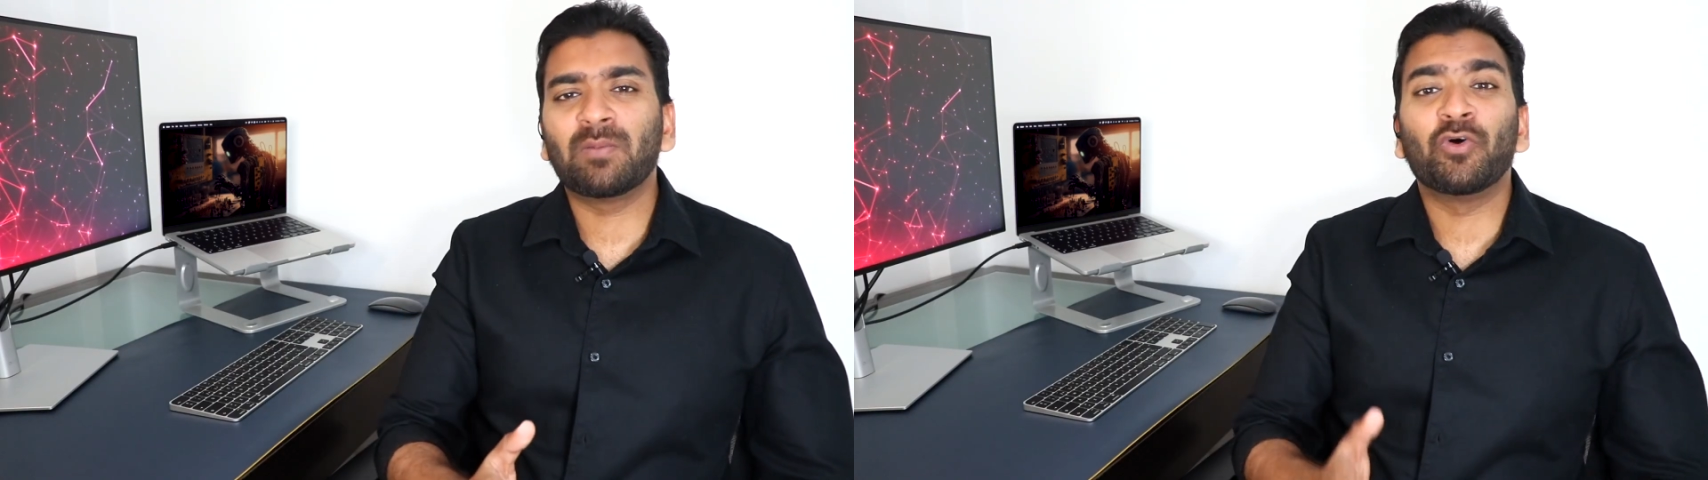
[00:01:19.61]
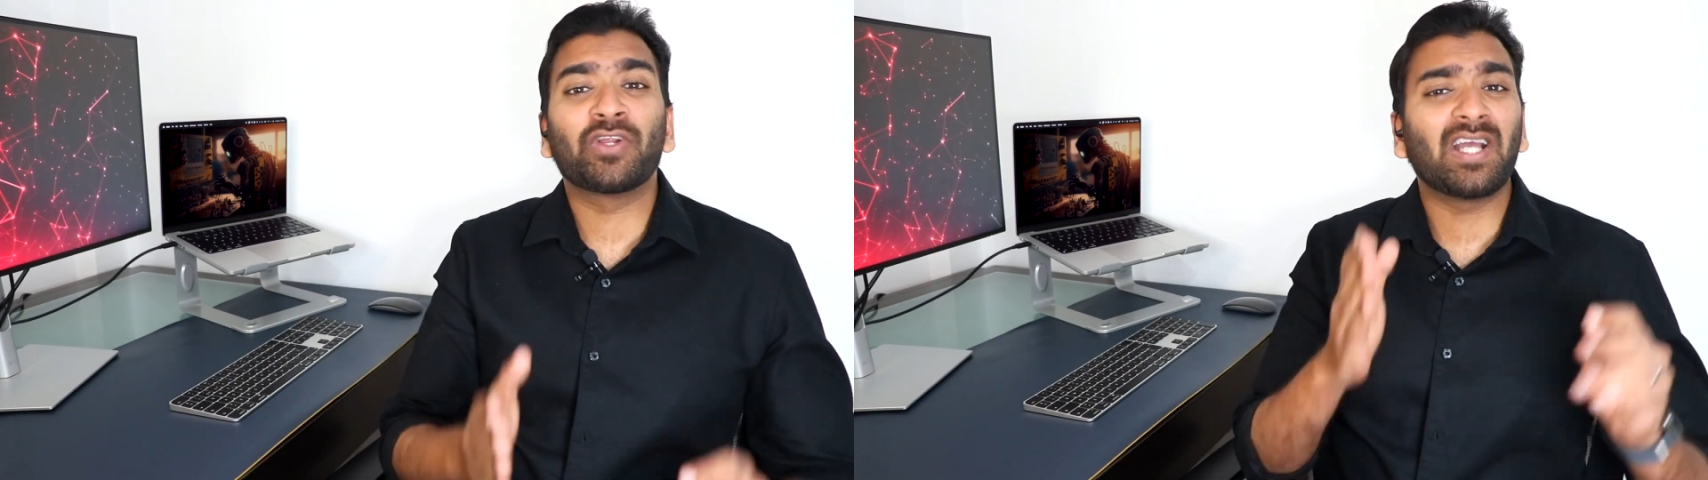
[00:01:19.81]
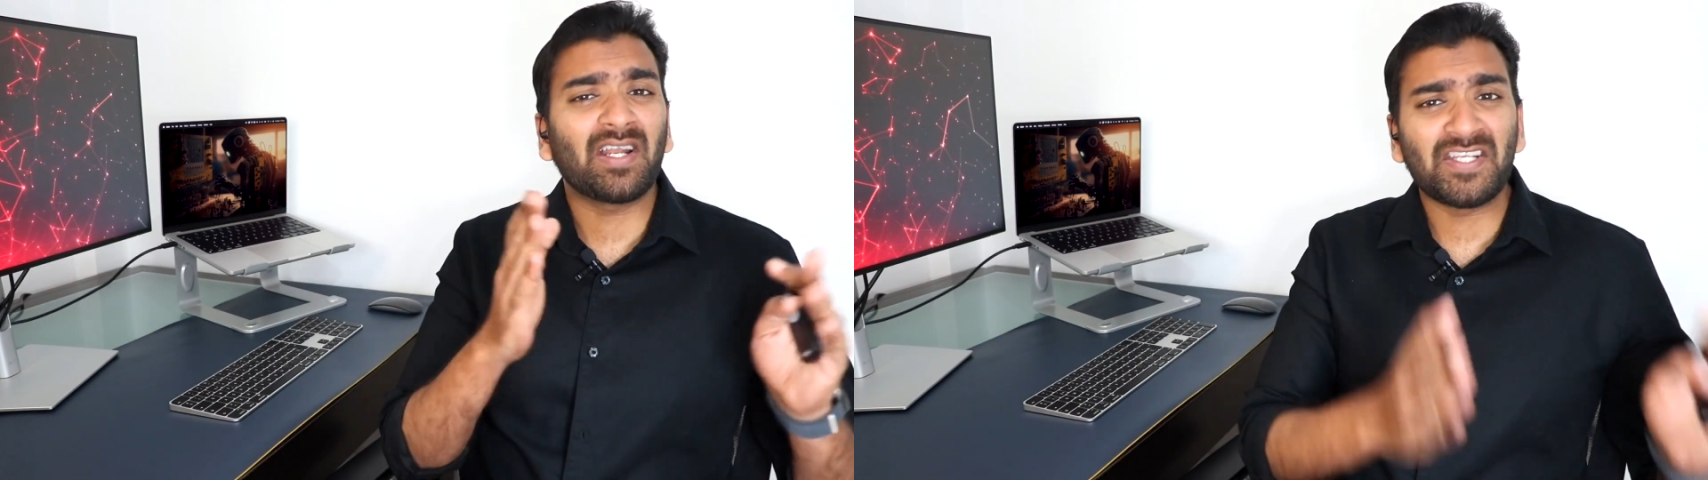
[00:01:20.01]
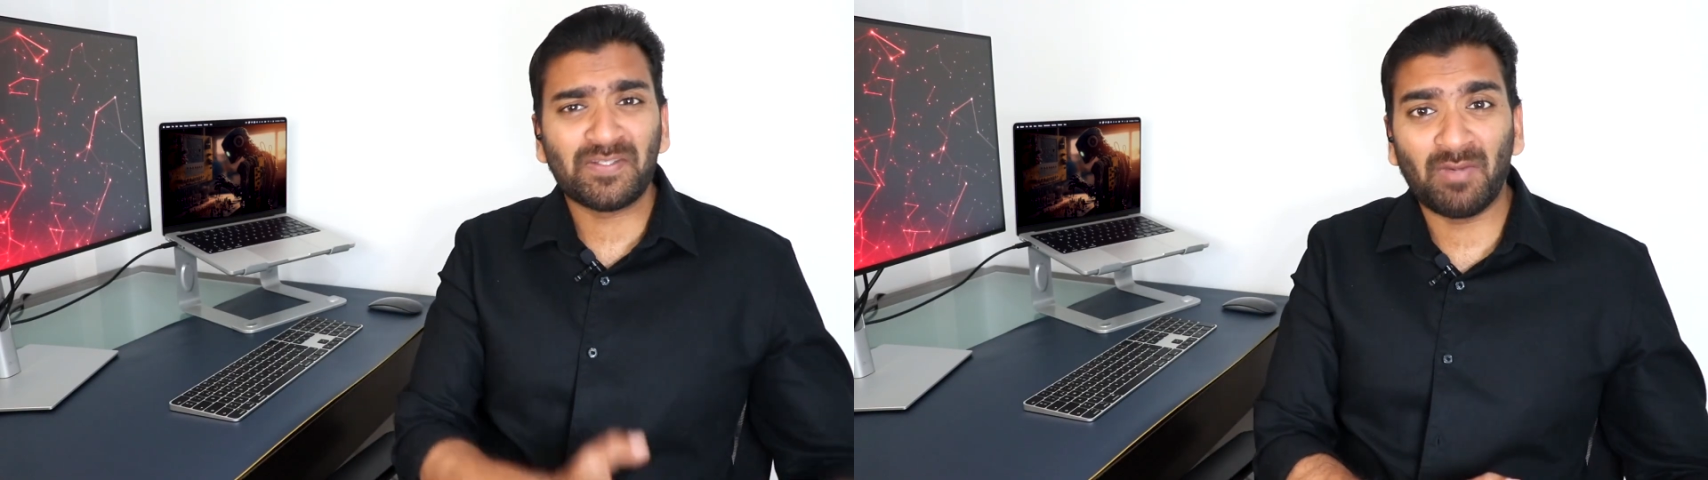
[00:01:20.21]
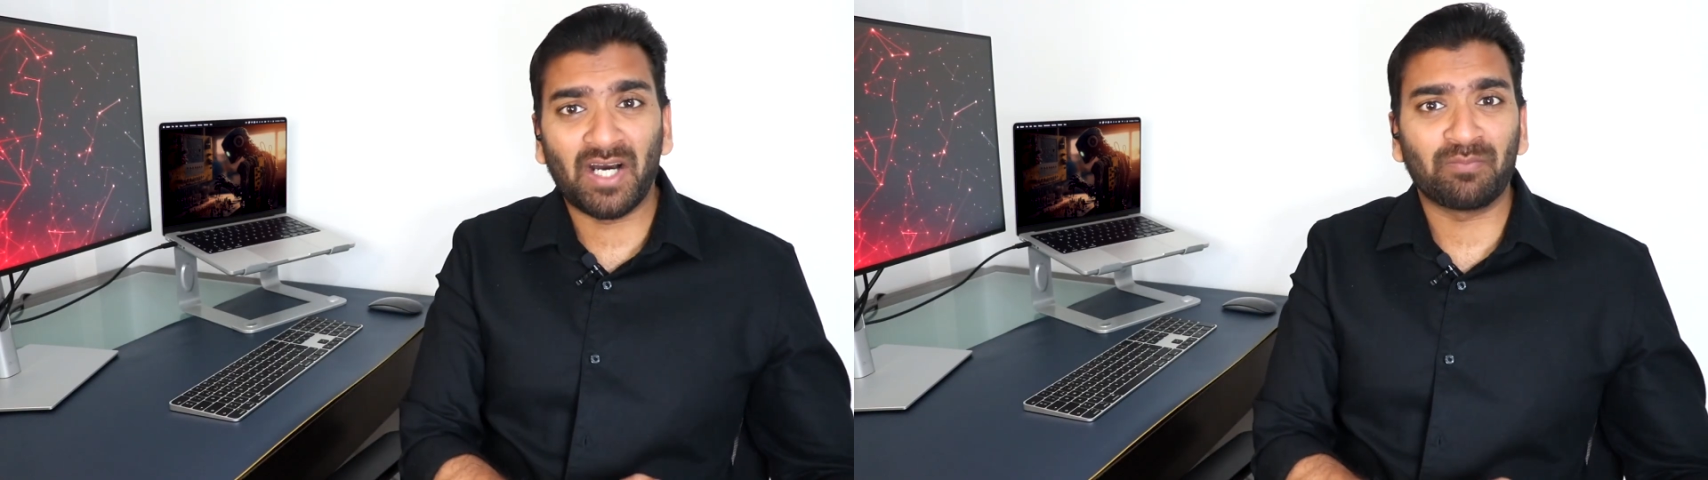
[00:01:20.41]
from our current
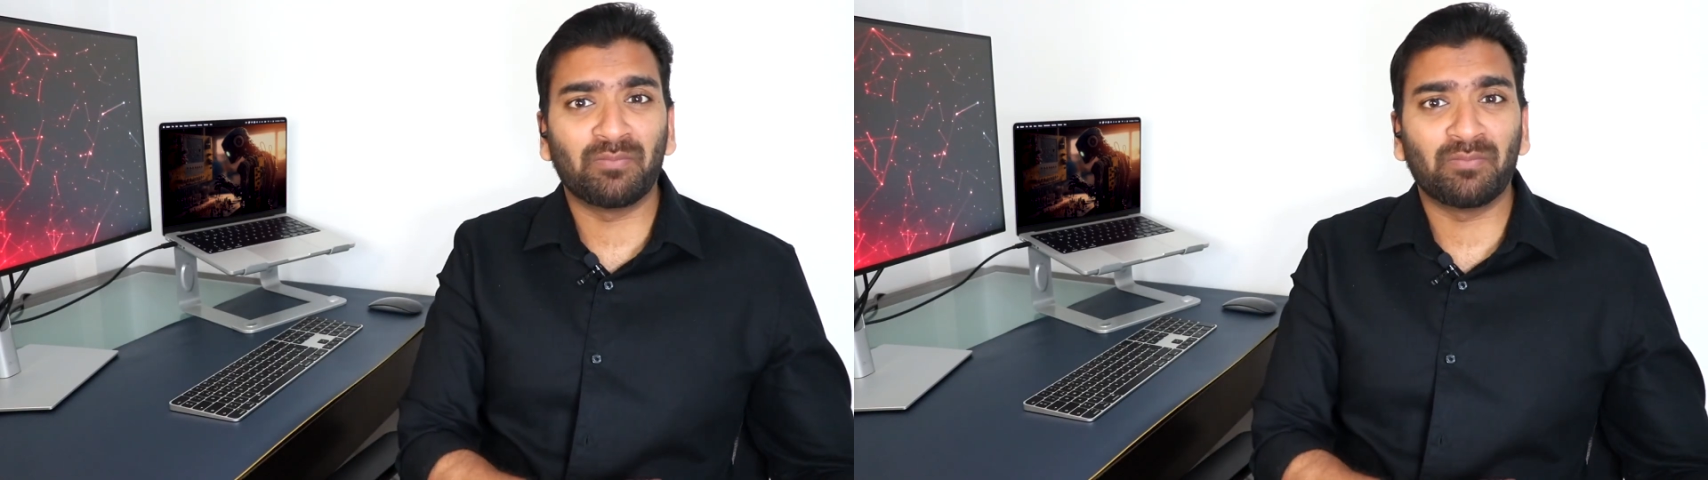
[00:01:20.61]
smart